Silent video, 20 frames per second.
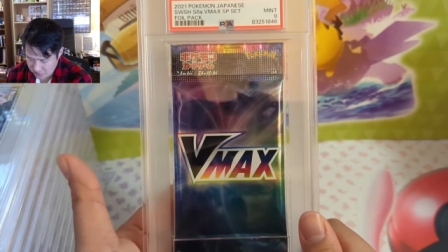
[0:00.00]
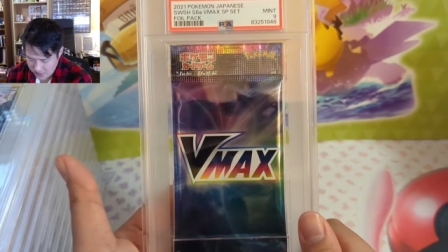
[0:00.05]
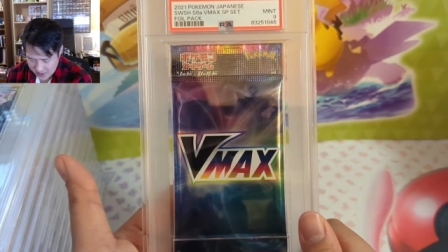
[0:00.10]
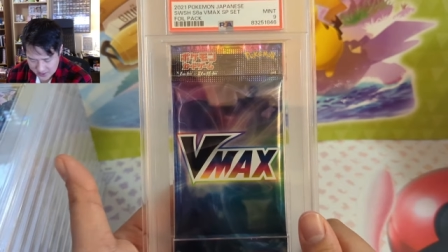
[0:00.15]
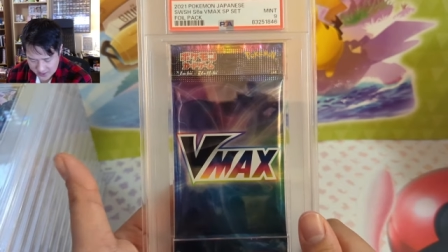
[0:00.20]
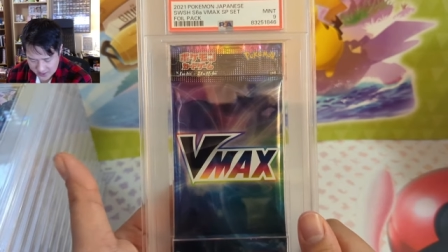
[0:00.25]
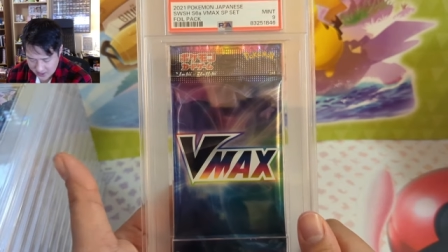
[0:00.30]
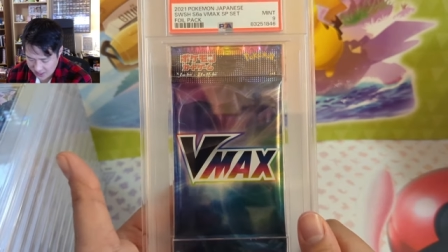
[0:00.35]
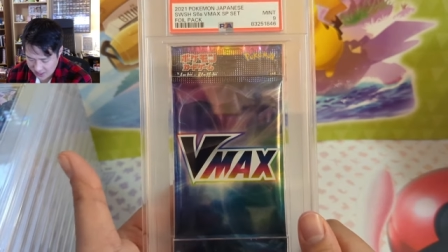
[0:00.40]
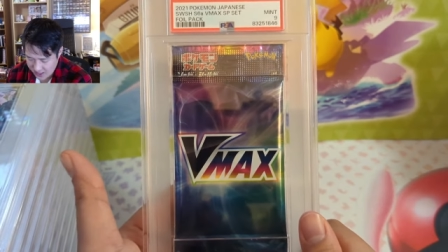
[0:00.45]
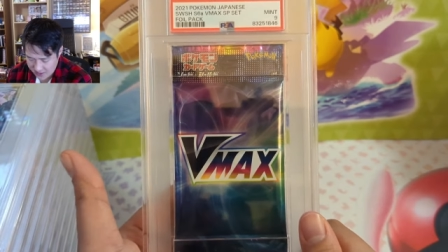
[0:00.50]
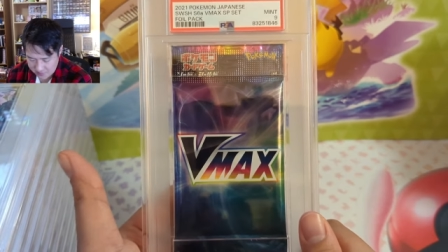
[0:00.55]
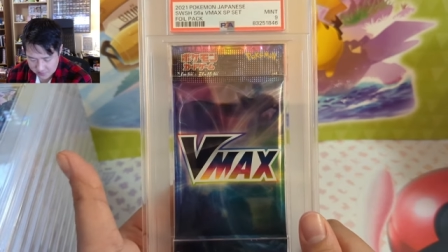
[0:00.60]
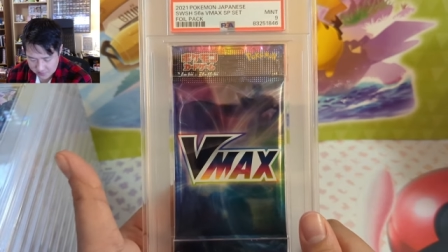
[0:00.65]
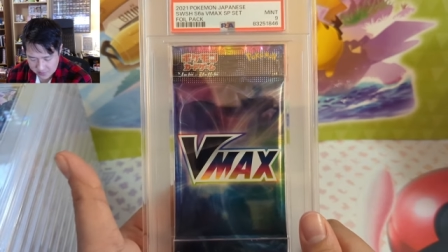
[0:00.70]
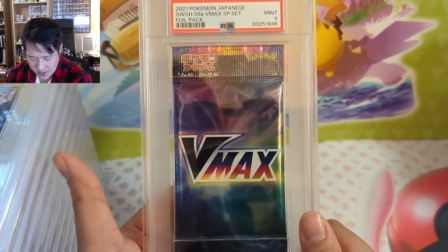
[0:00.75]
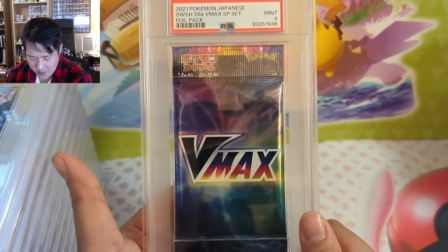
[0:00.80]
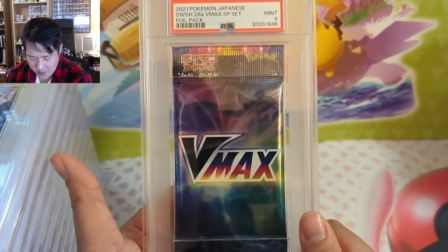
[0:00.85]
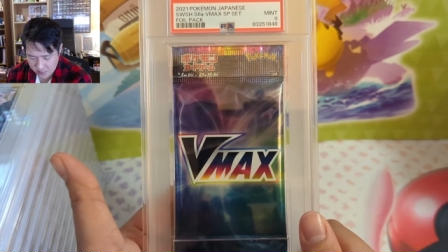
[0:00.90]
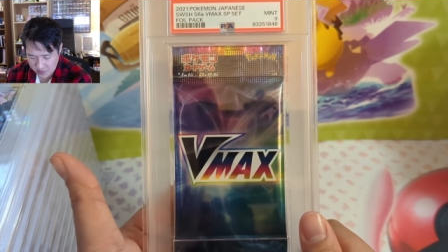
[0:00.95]
I think it came,
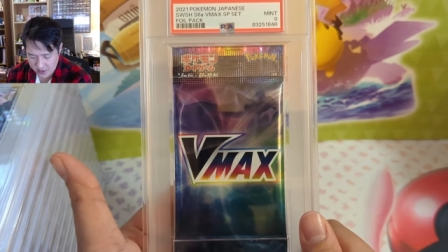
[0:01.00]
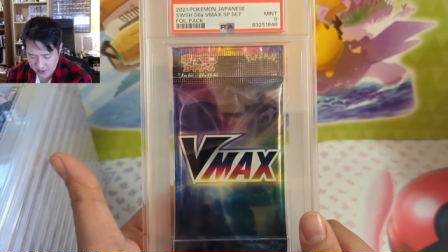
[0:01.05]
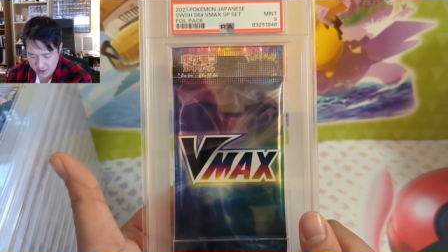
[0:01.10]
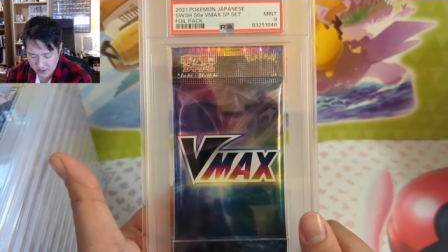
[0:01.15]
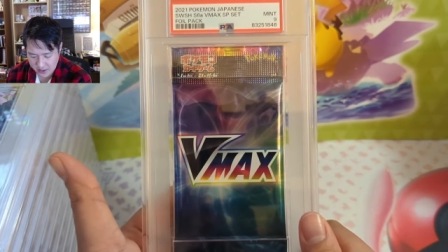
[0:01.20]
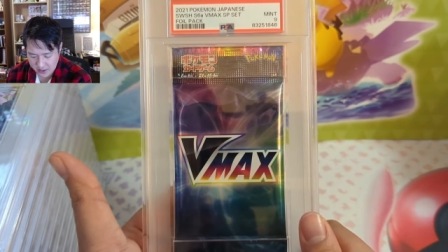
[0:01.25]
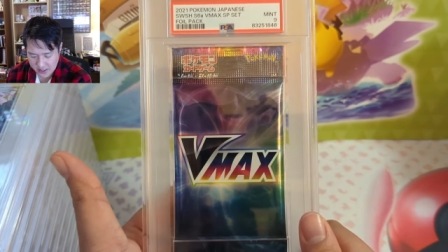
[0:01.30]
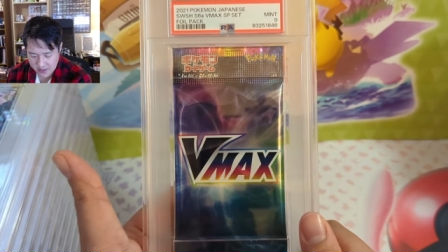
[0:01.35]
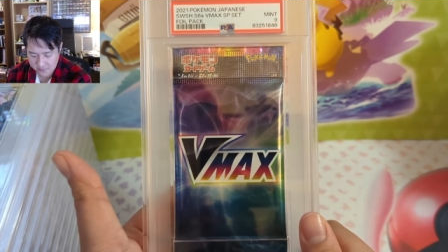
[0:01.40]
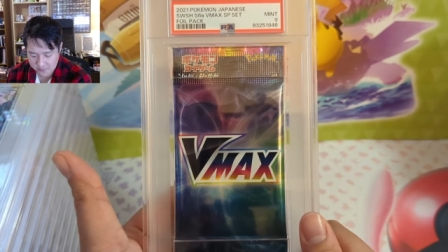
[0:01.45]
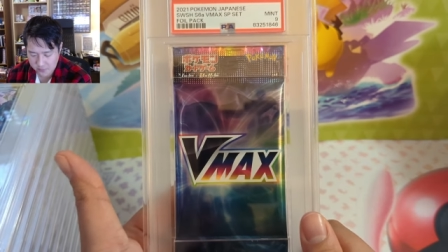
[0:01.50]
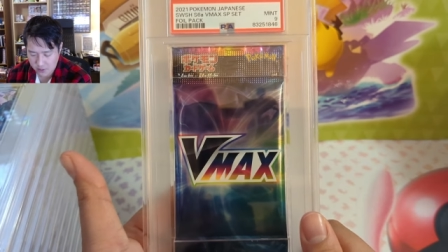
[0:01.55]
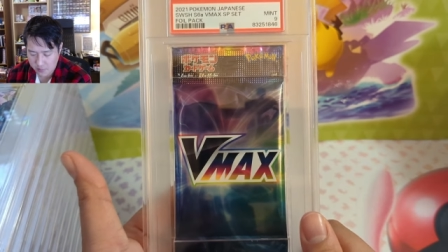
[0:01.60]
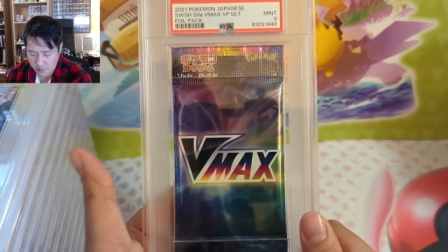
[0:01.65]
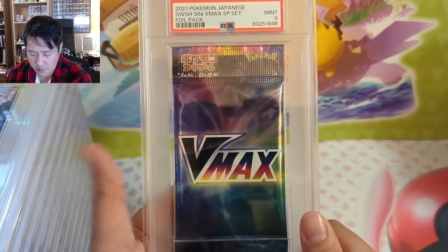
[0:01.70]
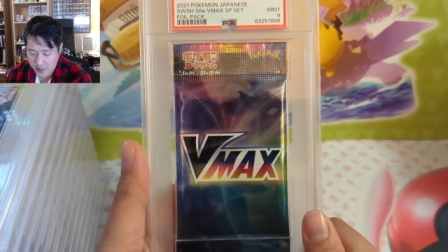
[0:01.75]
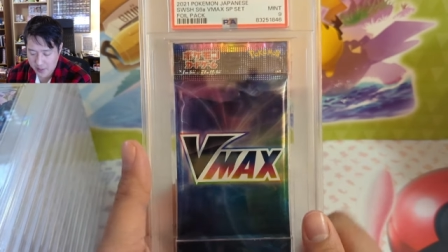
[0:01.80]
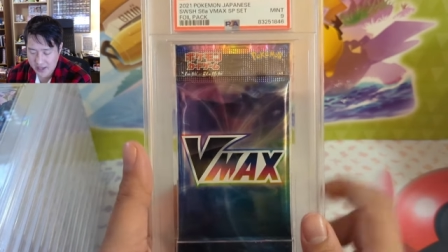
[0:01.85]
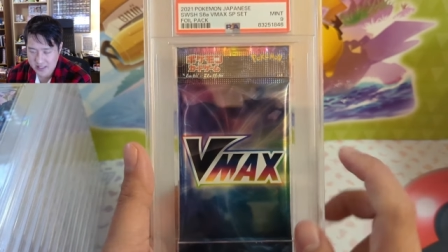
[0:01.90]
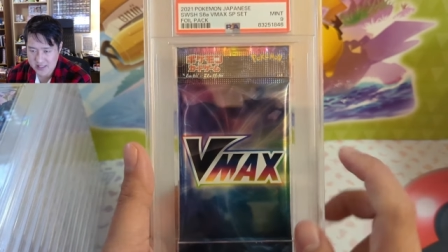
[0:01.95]
came with like a handful of
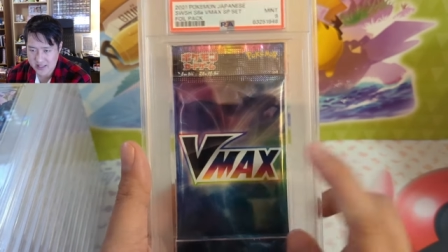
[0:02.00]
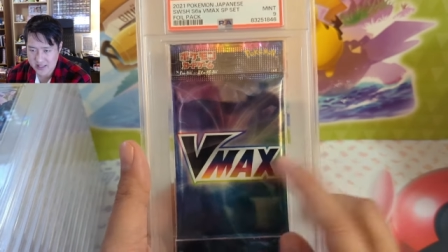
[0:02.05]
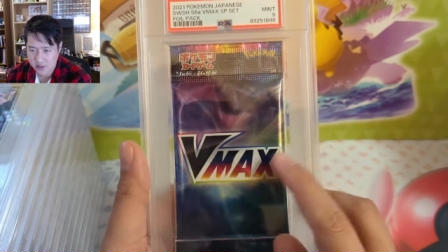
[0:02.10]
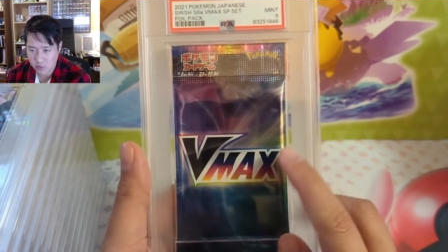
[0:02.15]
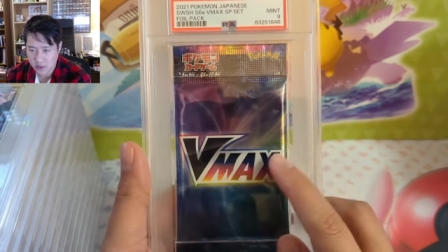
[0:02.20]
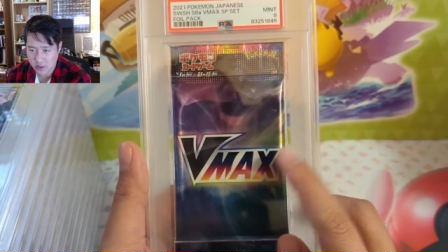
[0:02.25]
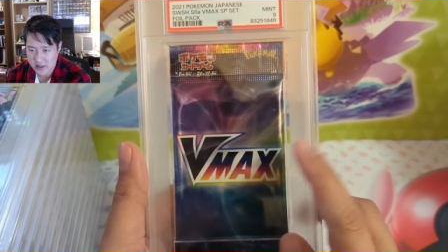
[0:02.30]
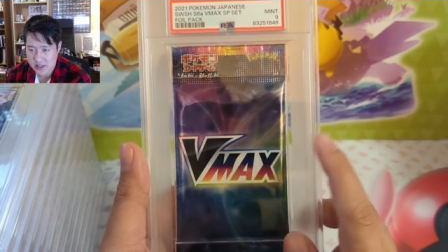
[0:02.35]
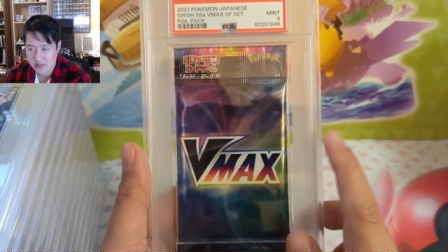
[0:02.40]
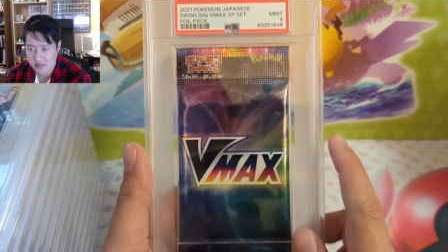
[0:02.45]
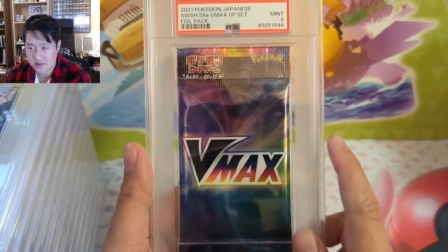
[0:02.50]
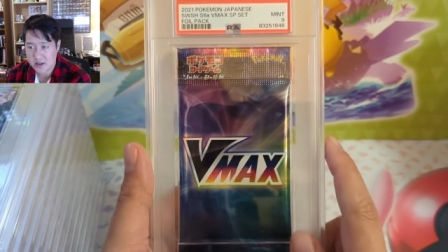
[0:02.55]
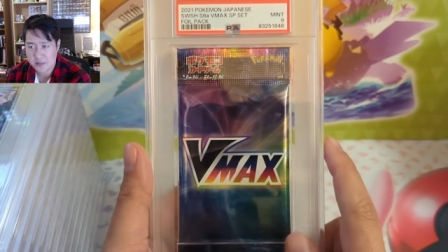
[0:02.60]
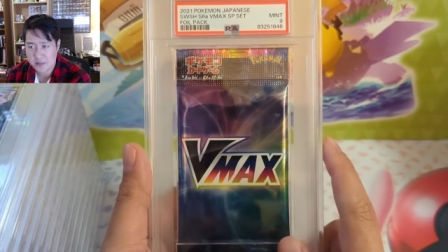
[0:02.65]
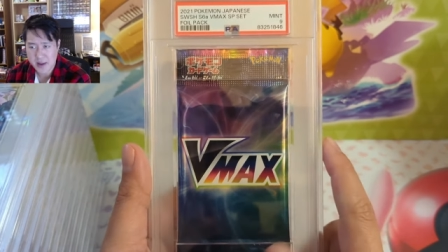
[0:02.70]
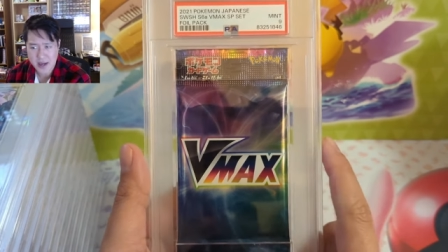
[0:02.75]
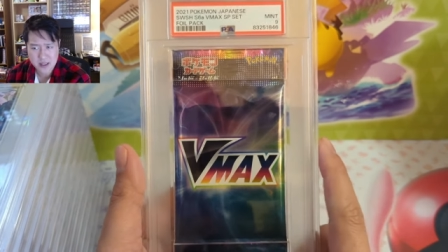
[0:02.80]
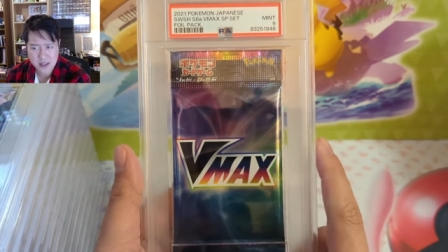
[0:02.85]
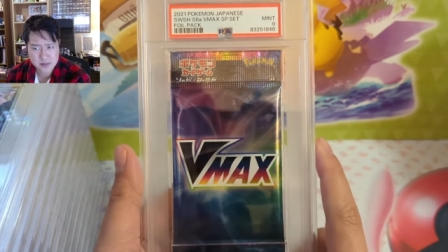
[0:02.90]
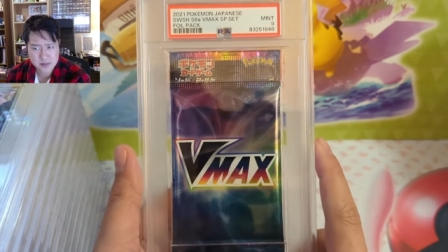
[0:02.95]
packs and then one of these
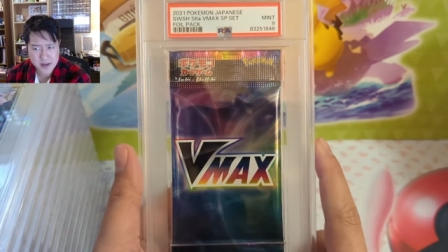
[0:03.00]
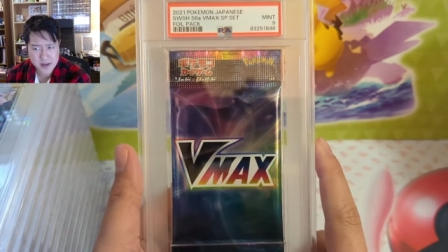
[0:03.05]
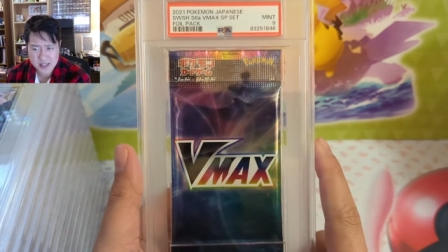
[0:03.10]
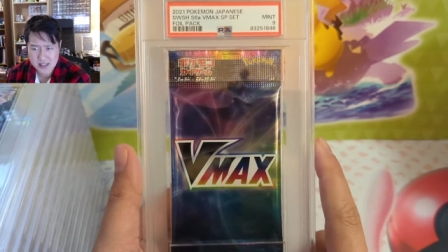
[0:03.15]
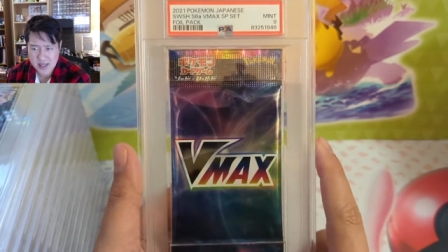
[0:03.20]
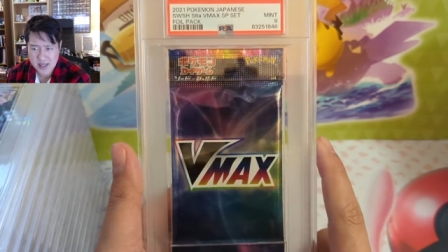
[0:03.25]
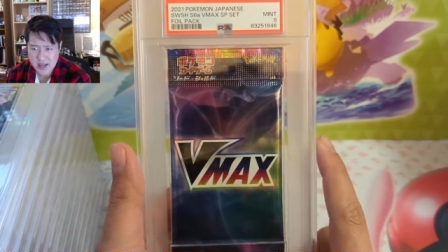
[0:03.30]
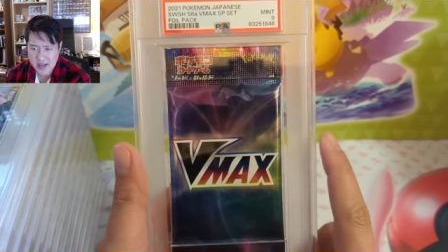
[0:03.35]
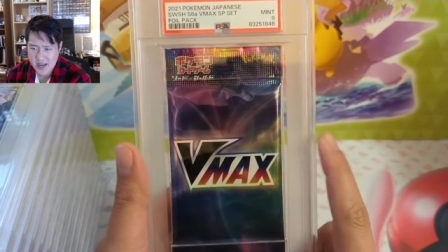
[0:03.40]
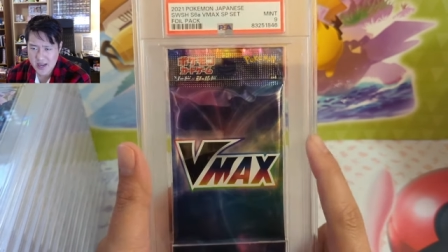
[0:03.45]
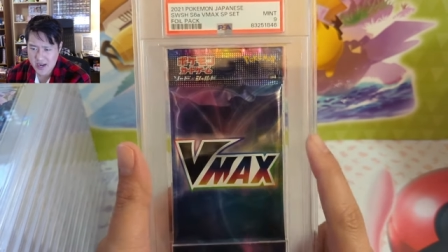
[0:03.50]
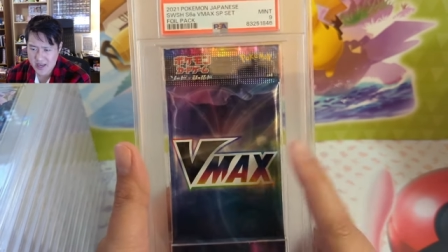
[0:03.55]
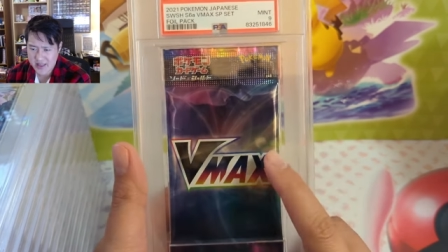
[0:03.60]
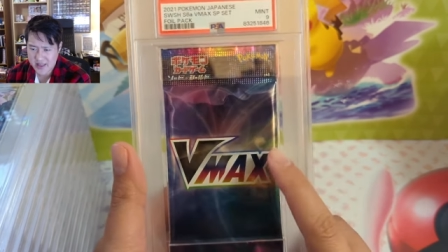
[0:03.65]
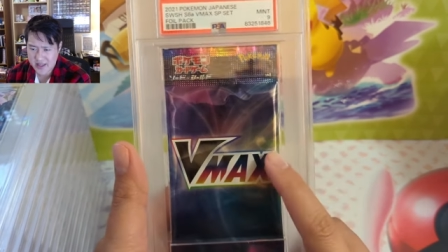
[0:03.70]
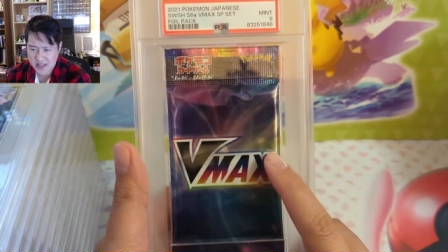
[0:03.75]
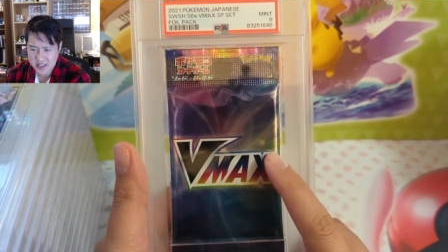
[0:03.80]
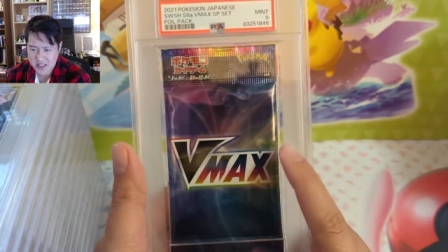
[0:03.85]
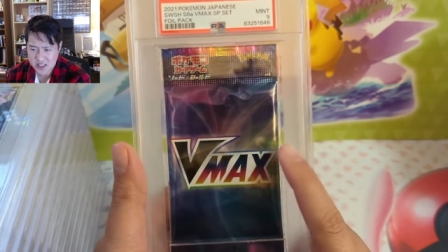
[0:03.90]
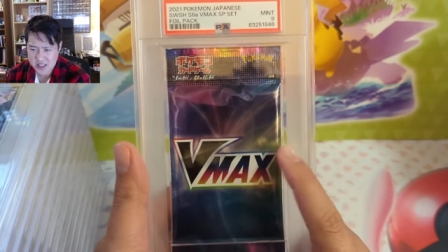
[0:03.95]
VMAX packs. I
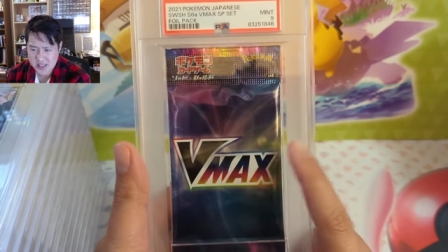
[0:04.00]
think it just